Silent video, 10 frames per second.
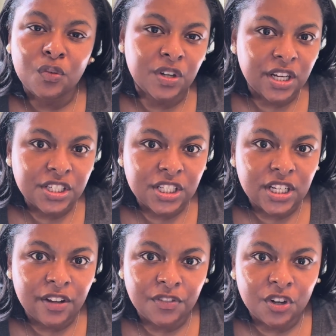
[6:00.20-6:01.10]
a
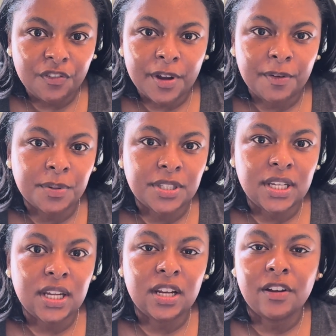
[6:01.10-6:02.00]
reduction of
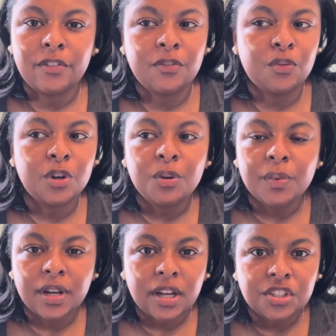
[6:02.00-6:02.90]
35% of a
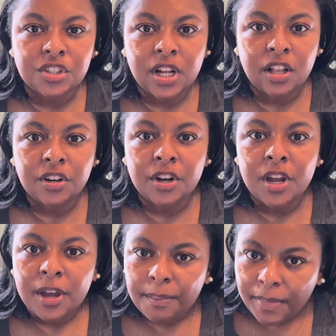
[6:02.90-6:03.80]
$4,100
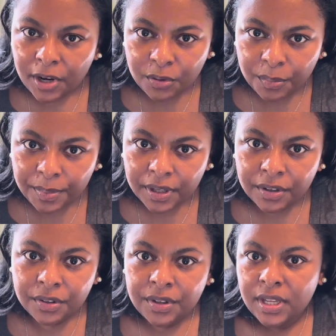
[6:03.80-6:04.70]
medical
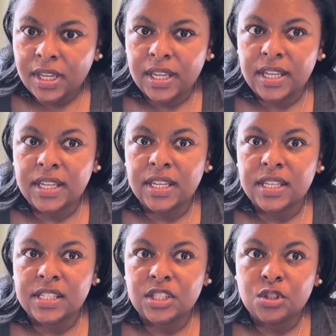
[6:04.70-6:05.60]
bill
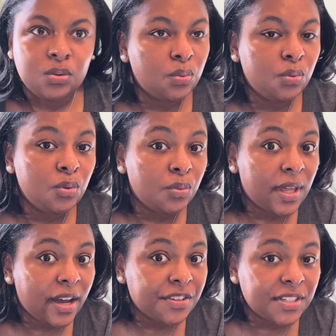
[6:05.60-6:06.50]
is
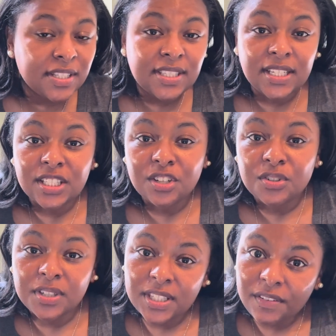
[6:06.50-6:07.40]

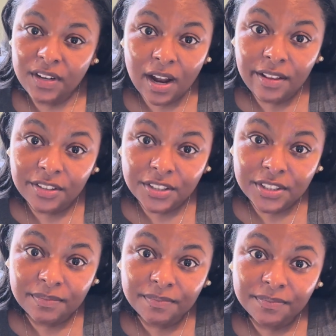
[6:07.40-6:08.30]

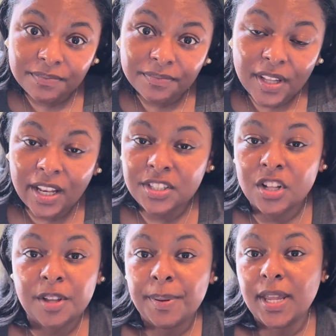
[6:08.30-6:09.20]
$2,670. And that's
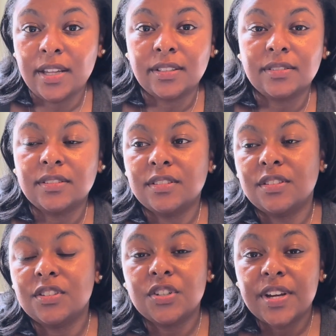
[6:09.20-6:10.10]
all I paid.
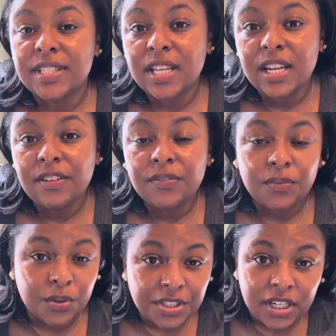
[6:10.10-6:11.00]
So I saved
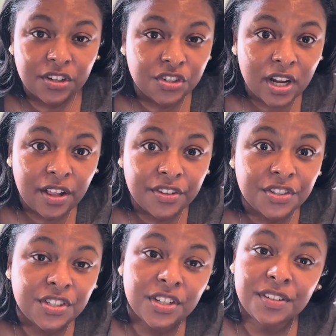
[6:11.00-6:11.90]

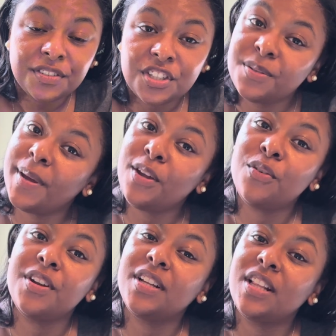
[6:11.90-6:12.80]
$1,400 just by
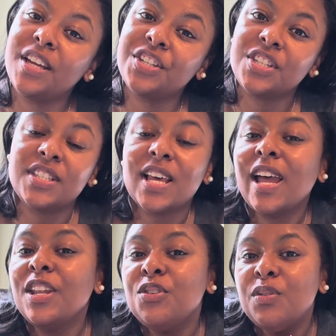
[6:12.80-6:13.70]
going to collections.
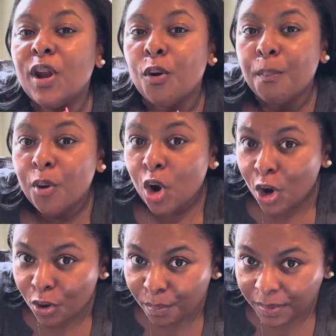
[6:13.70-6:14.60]
I didn't do that on
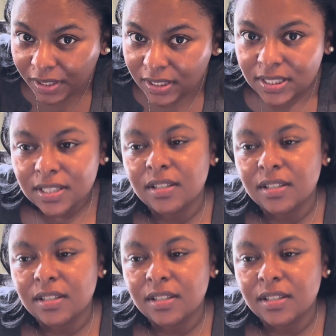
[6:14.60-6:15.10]
purpose,